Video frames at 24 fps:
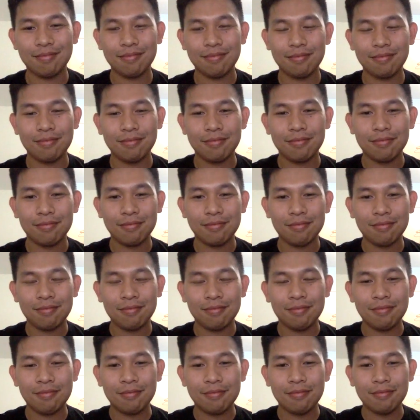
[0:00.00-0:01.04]

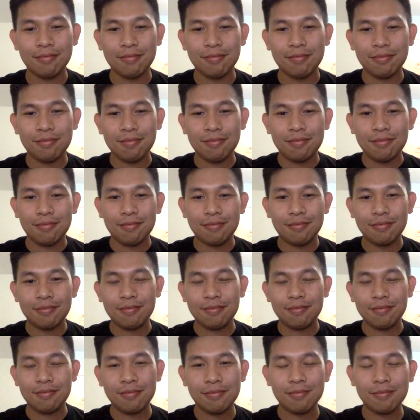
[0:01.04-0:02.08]

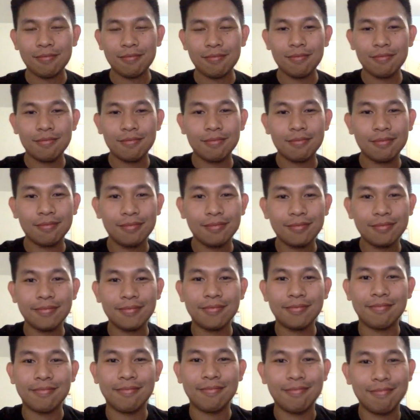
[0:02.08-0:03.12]

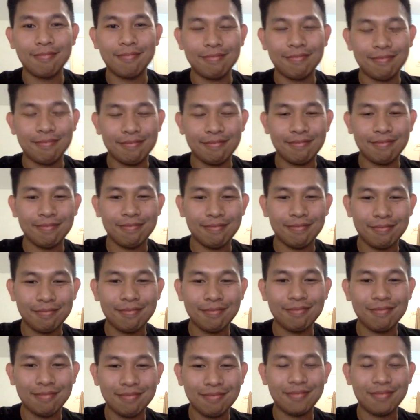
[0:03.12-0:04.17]

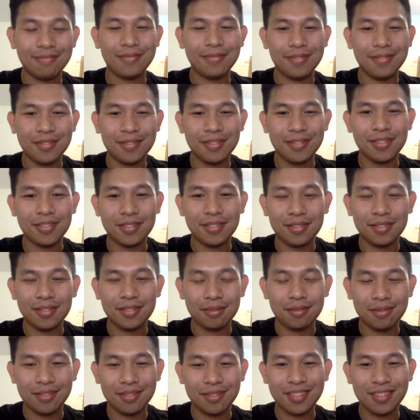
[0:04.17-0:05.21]

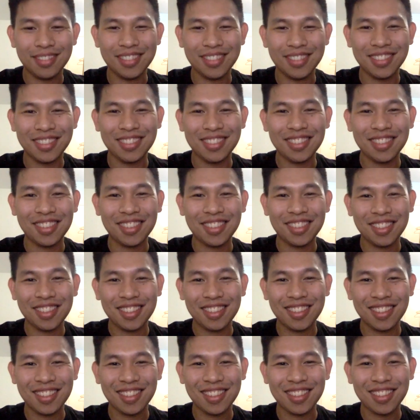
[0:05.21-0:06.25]

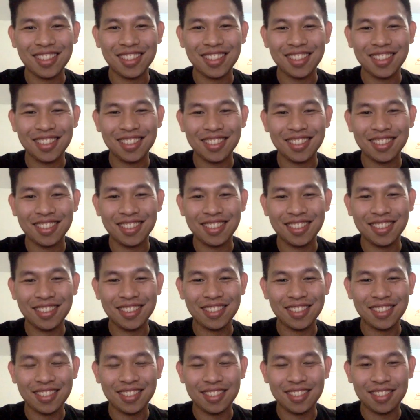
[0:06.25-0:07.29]
(not speaking)